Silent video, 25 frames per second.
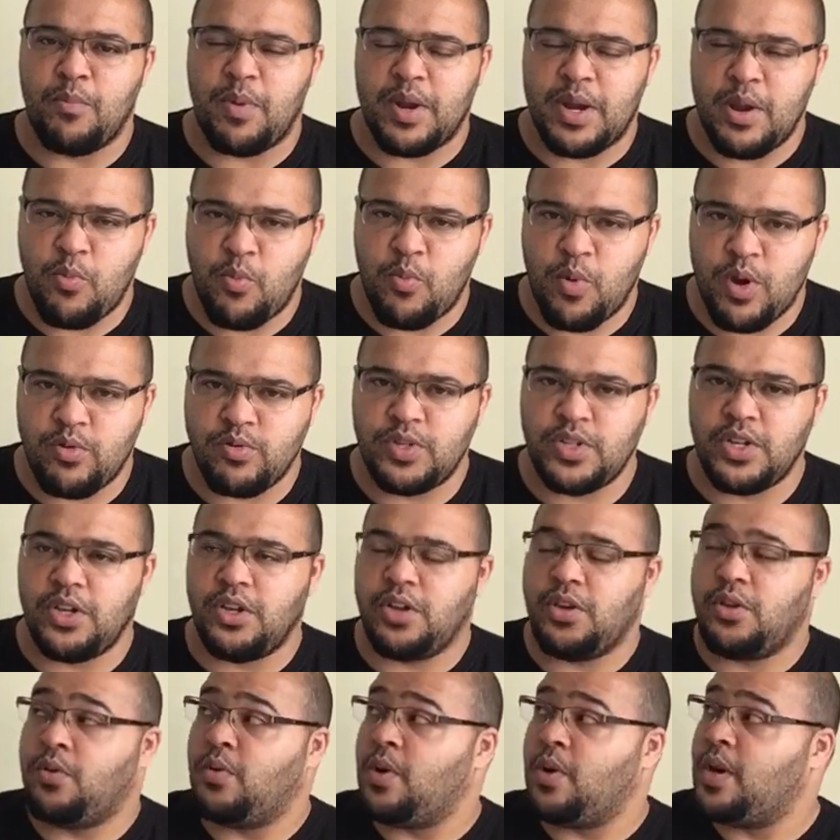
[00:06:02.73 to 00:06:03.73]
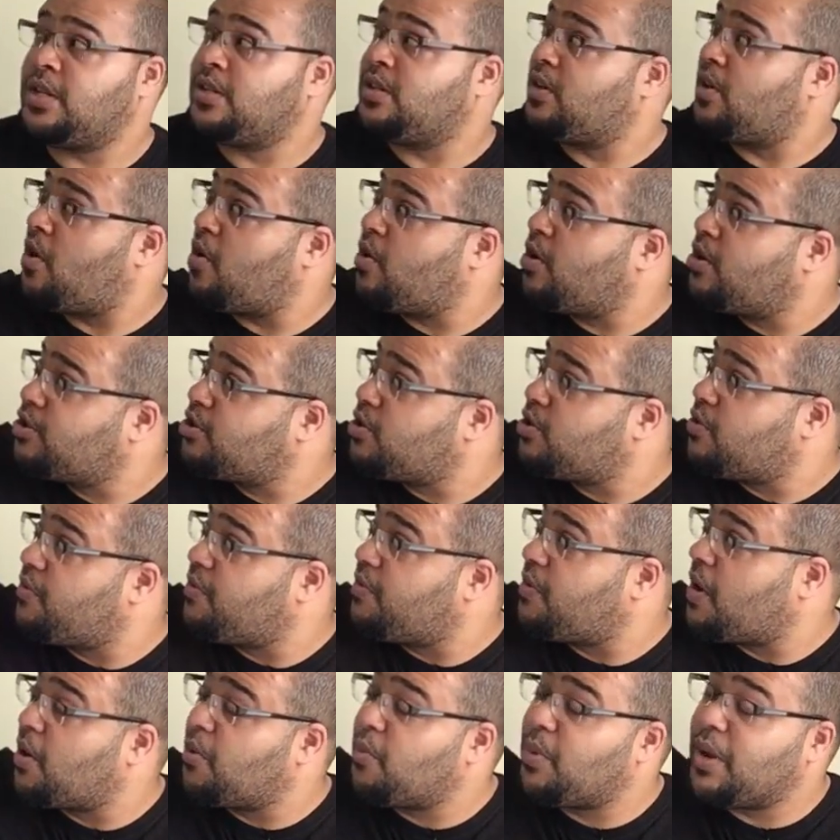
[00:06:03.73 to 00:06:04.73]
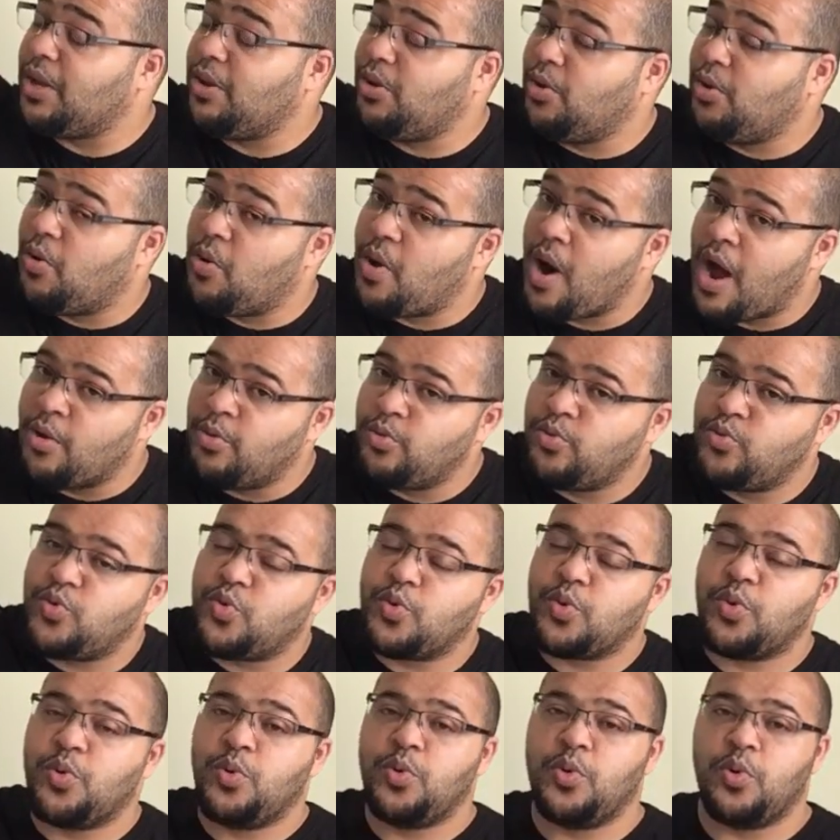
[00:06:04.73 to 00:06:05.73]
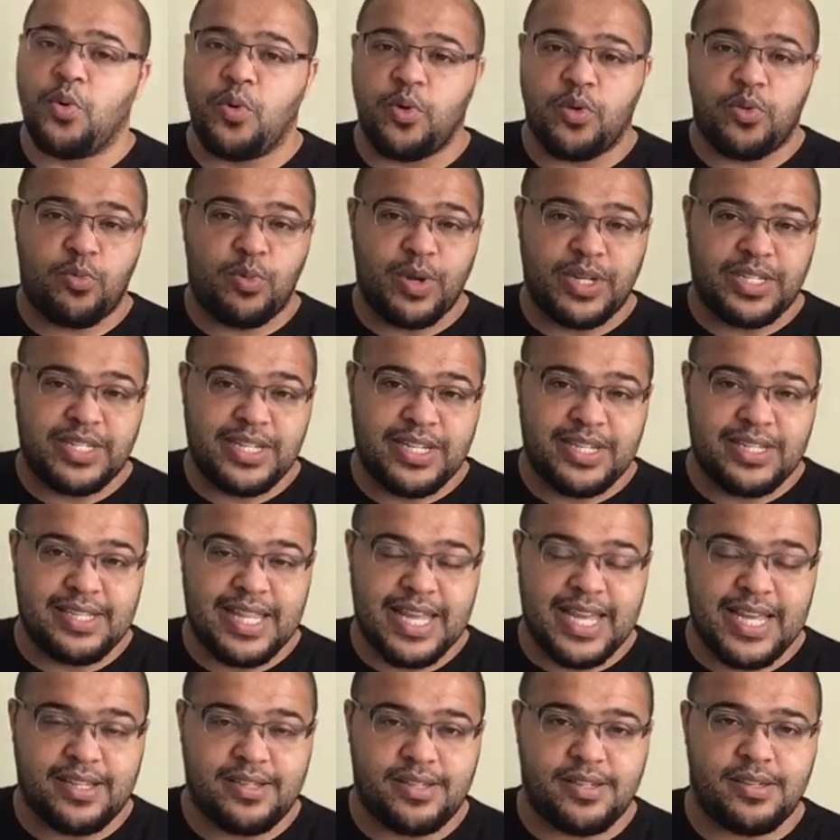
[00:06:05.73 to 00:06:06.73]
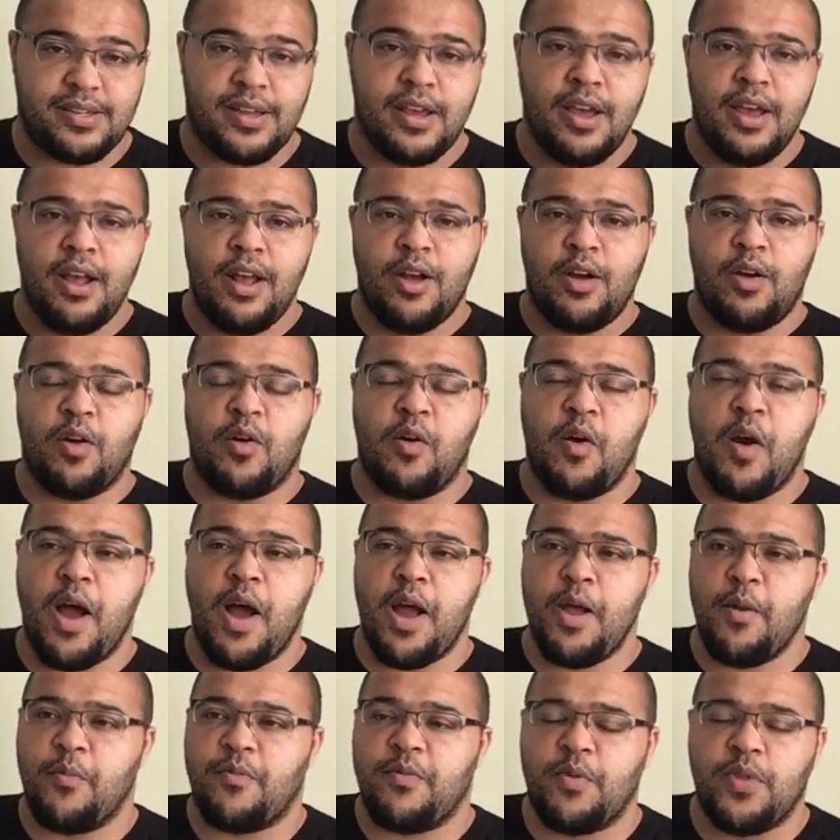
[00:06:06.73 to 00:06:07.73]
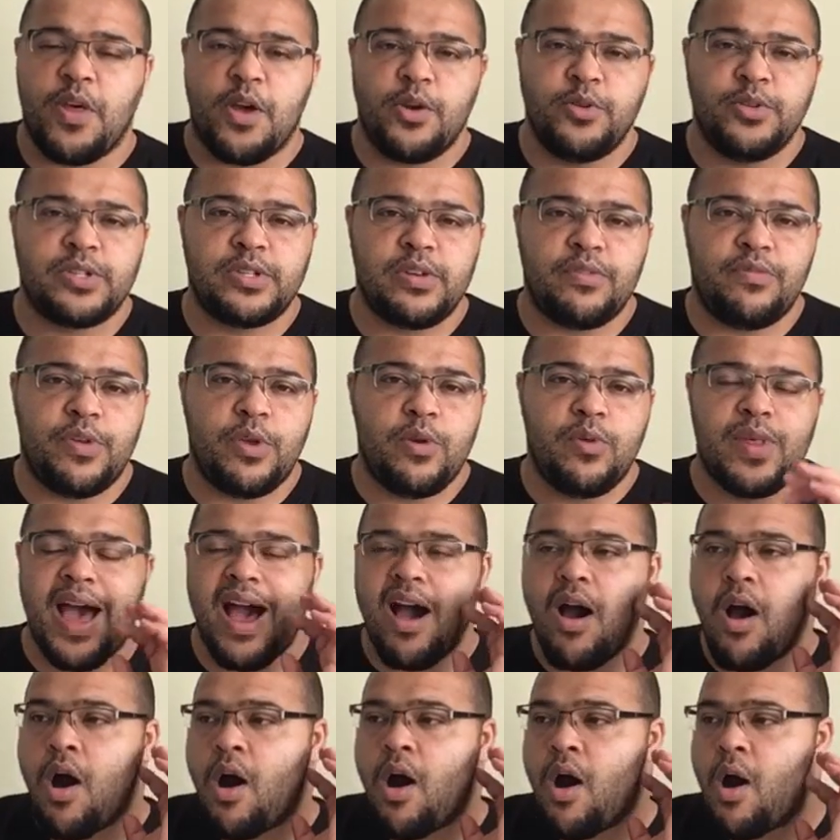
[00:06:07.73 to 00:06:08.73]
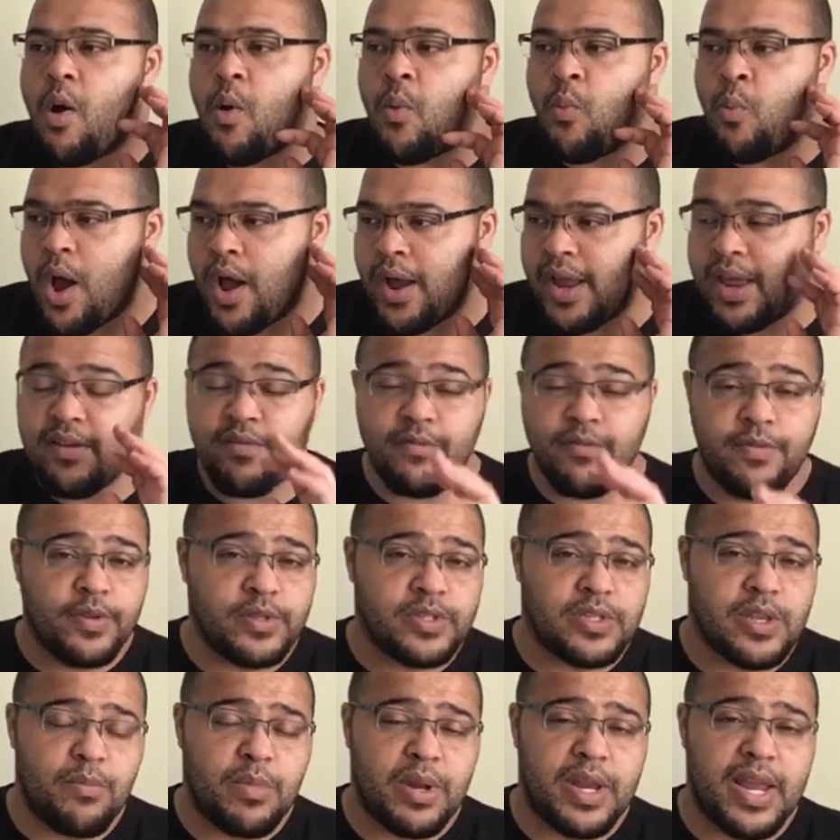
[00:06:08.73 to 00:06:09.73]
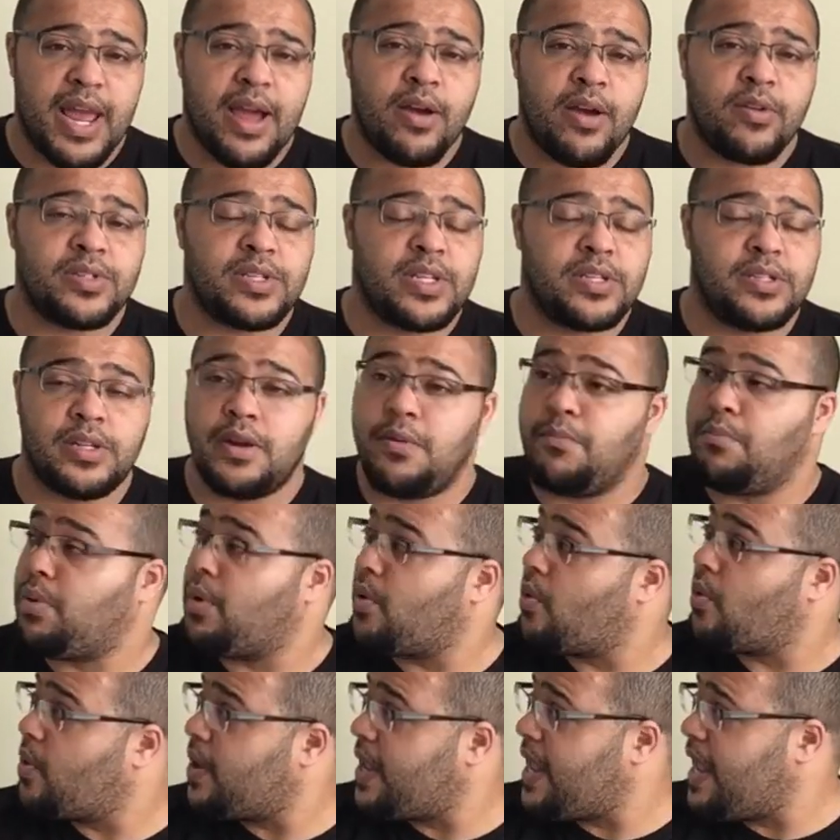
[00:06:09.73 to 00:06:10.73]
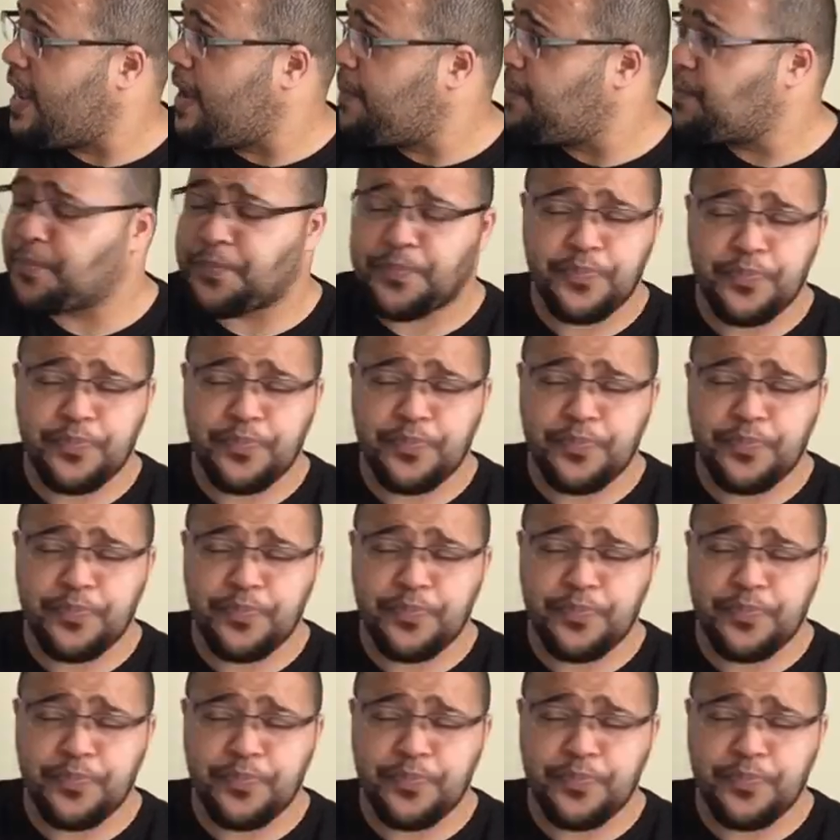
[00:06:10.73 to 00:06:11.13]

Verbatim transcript: but it will to you, as long as you're following your own true north, which is this. All right. For those of you that are working for somebody else as an employee,